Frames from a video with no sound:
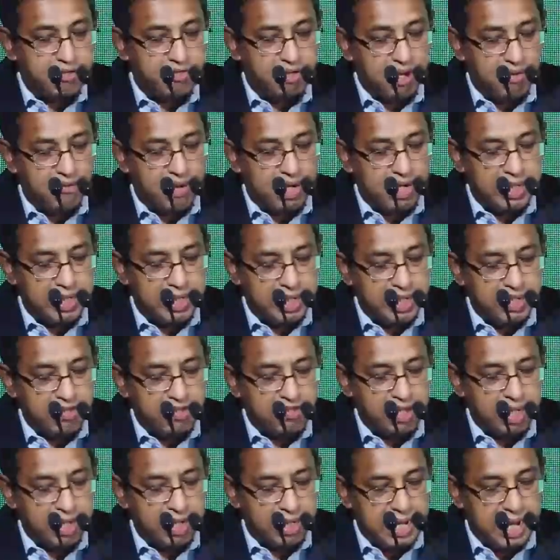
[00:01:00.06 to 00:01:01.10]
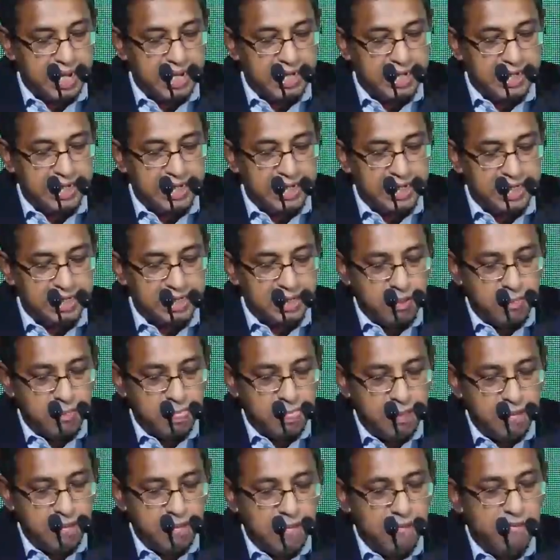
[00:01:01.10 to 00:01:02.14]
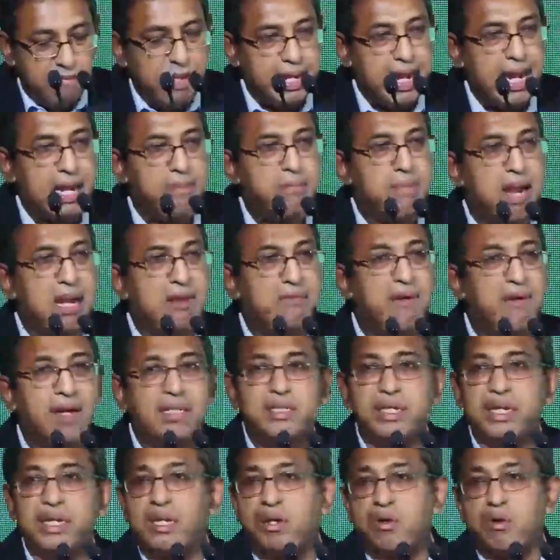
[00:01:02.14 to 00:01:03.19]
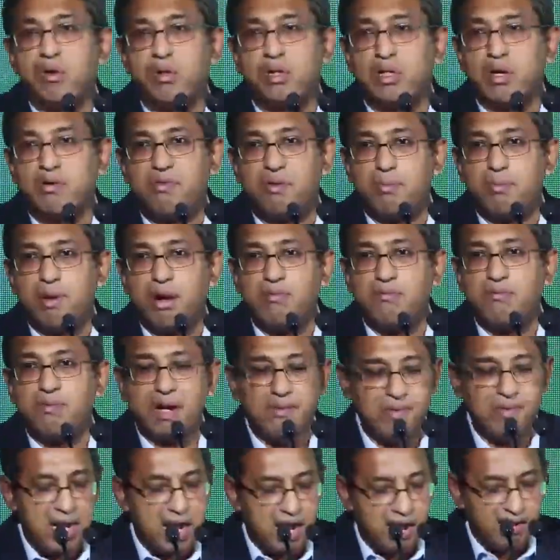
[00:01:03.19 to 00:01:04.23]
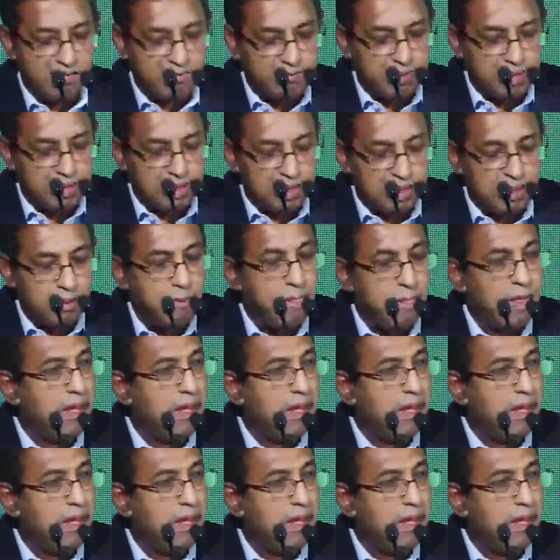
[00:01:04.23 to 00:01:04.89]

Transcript: of 70s and the 80s, we had manufacturing growth of about 5.5%.